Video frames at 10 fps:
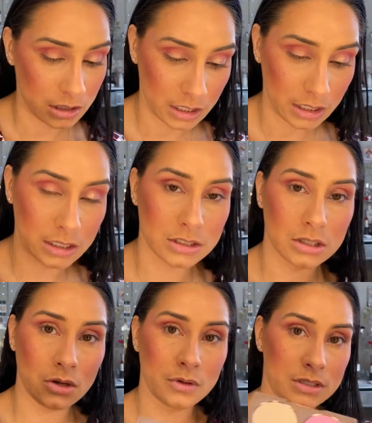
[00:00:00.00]
and I like to
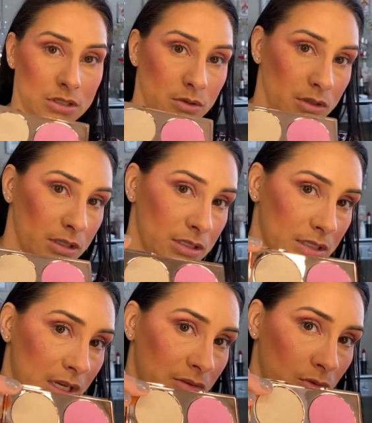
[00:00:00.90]
go into this
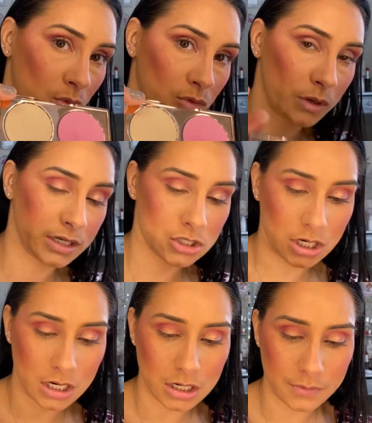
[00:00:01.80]
kind of gold white
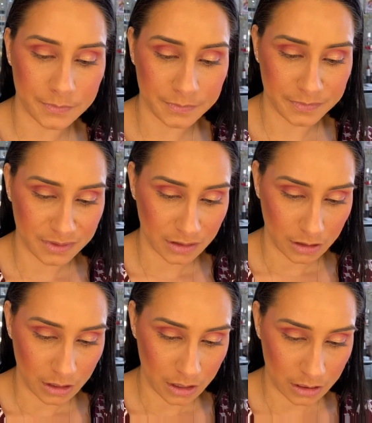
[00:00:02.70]
shade
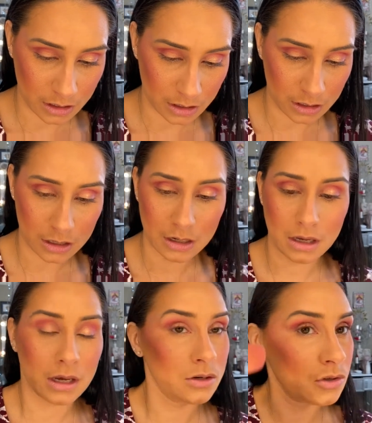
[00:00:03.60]
and then
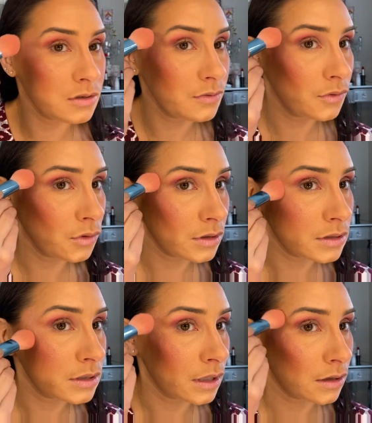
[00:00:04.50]
I just focus
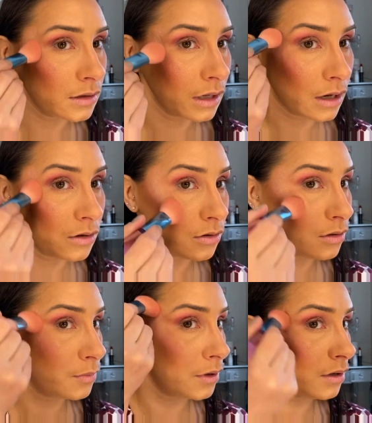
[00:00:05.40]
that on the outer
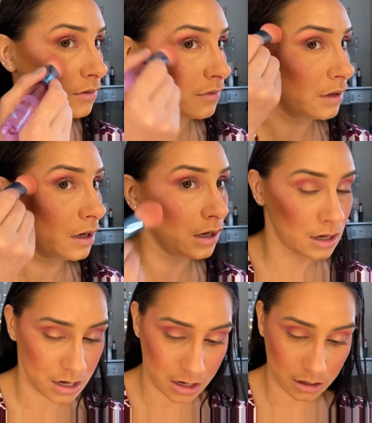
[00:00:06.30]
part of the eye.